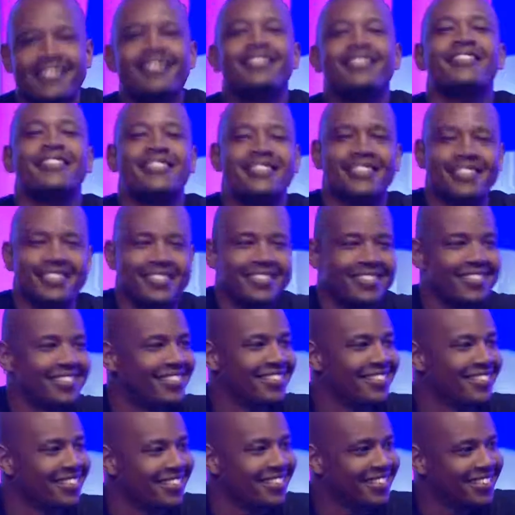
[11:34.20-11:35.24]
At
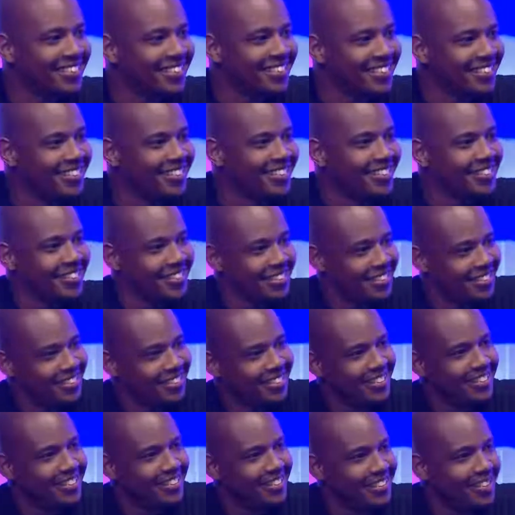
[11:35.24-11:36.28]
Switch TV
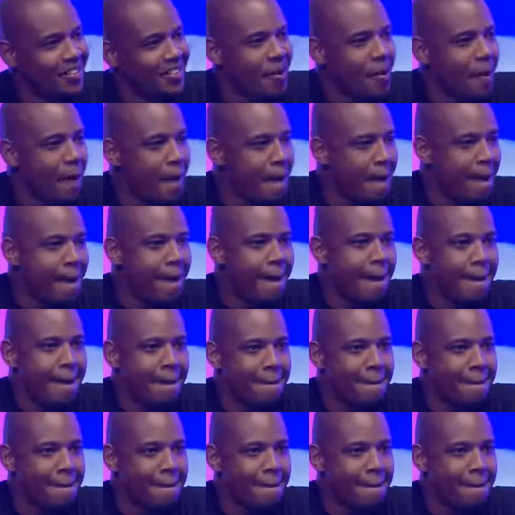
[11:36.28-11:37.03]
Kenya, okay?